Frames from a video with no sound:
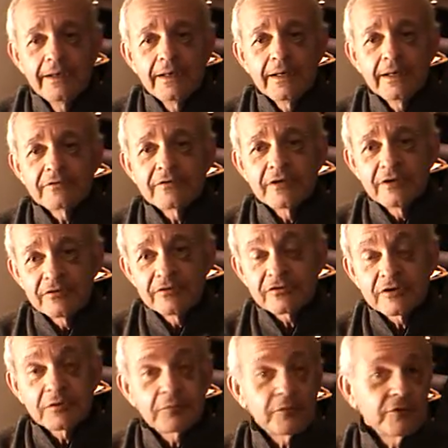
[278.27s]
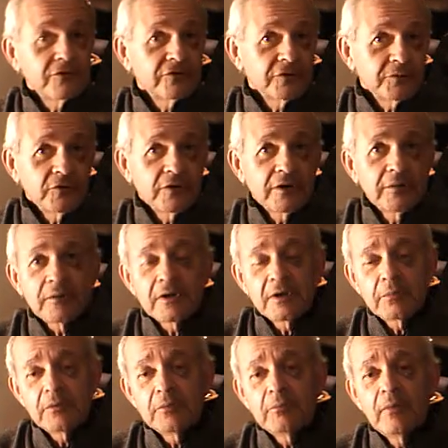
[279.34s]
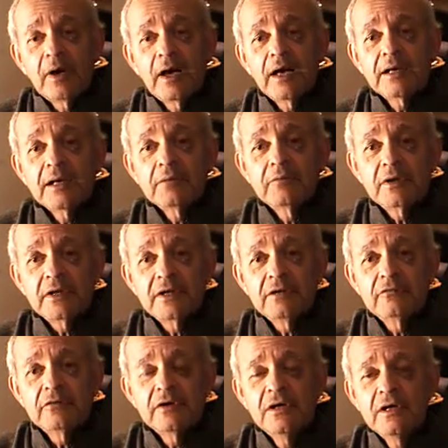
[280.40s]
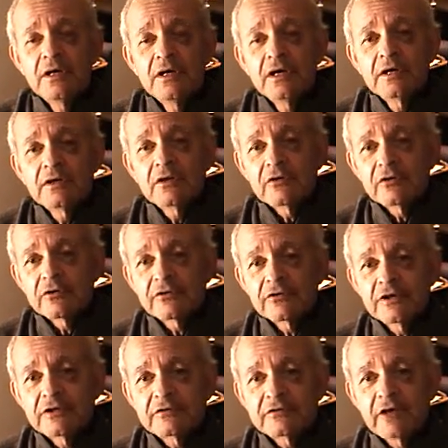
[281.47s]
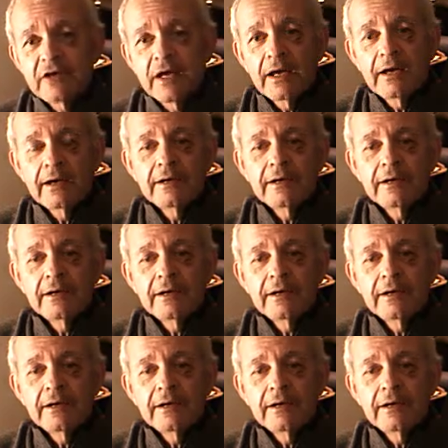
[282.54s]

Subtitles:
It's an interesting principle to keep in mind. I believe there are things like